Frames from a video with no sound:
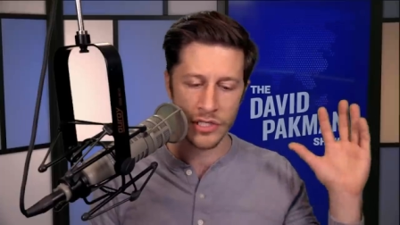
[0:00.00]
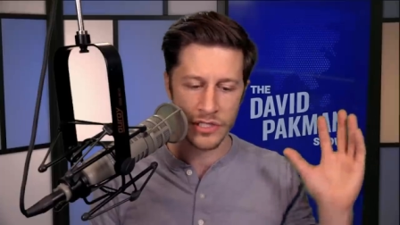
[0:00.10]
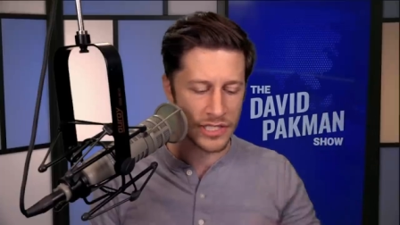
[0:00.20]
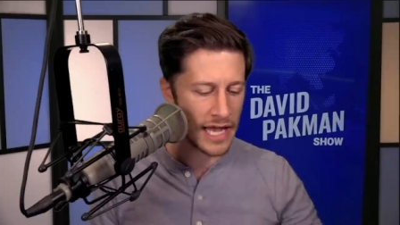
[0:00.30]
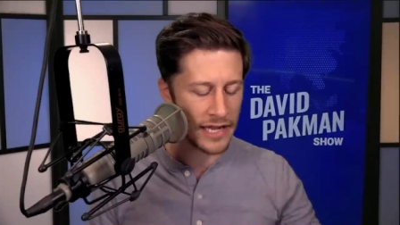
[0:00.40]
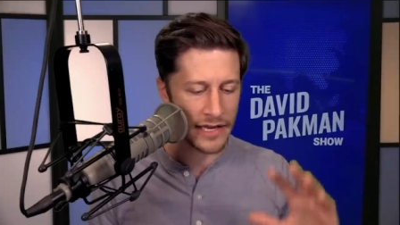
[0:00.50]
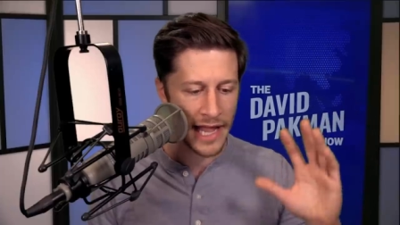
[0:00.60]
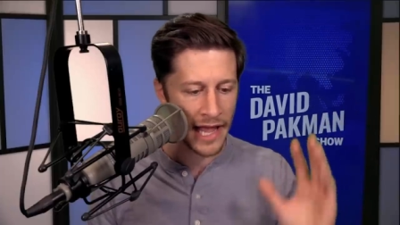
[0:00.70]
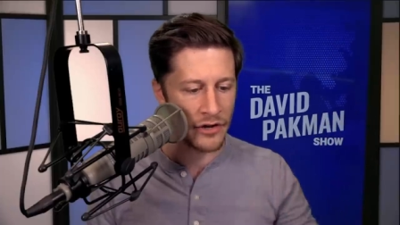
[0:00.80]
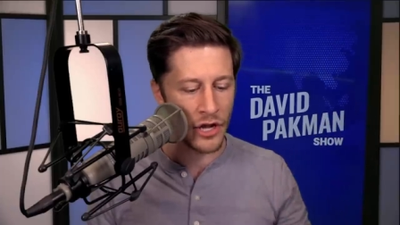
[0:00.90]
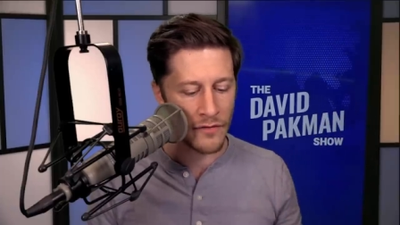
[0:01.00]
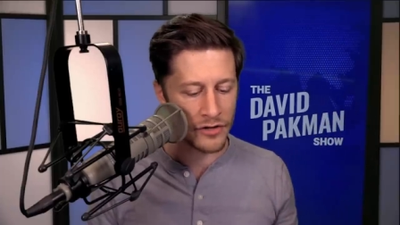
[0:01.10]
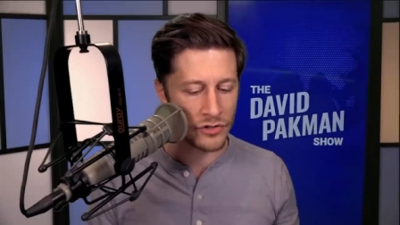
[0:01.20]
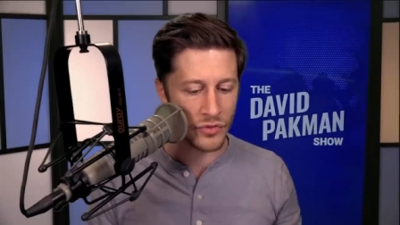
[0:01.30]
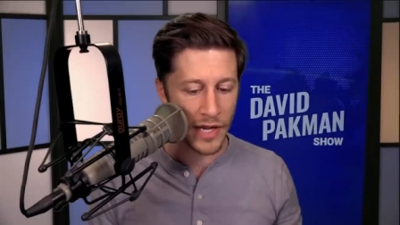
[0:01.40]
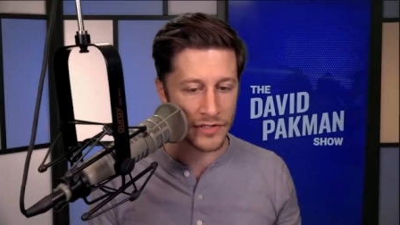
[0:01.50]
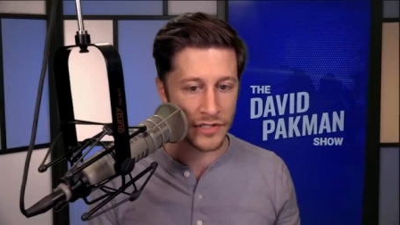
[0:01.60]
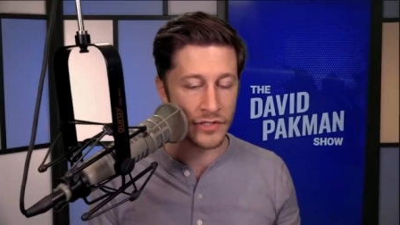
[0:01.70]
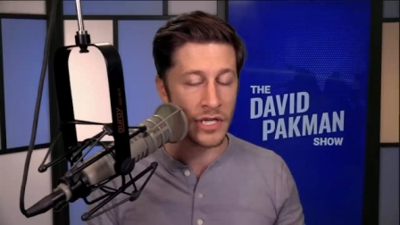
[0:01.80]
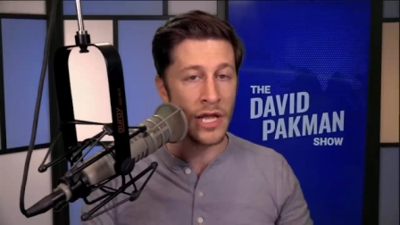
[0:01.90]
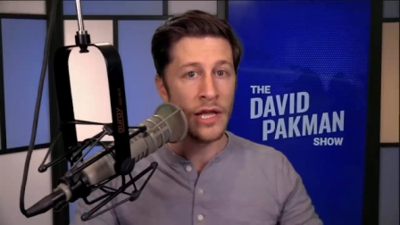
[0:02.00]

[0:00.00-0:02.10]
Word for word: Senate, and governor's races.